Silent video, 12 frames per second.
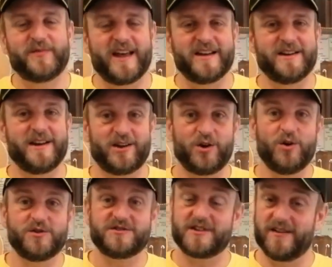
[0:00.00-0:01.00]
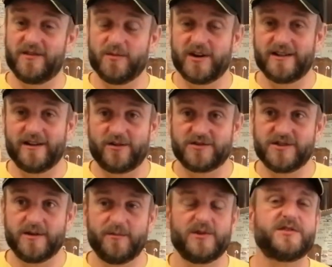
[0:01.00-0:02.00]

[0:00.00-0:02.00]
then it could save you money in the long term.